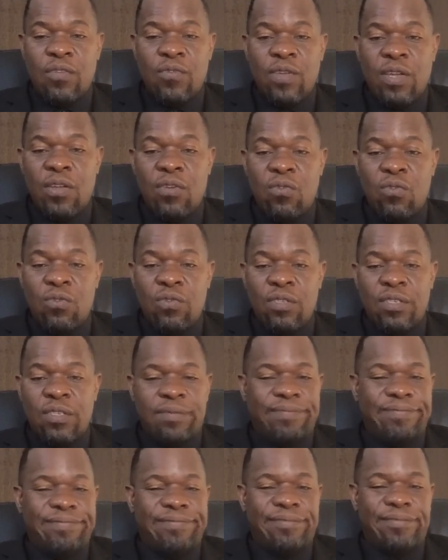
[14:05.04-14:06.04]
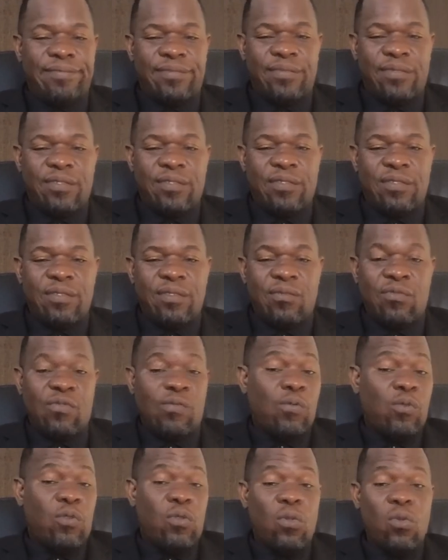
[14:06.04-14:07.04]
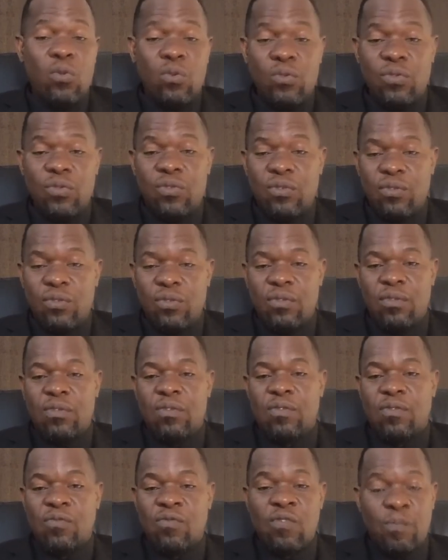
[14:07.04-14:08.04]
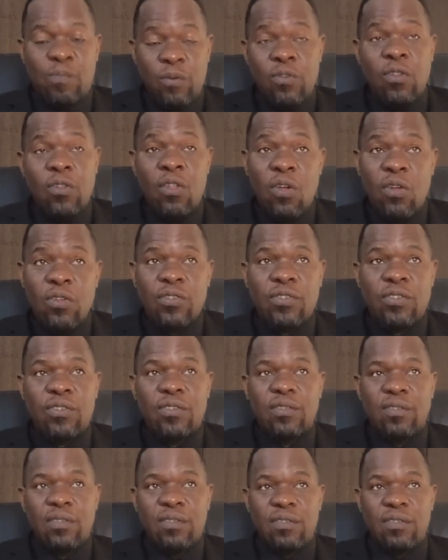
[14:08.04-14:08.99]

you're a loser. We both lose. We both lost.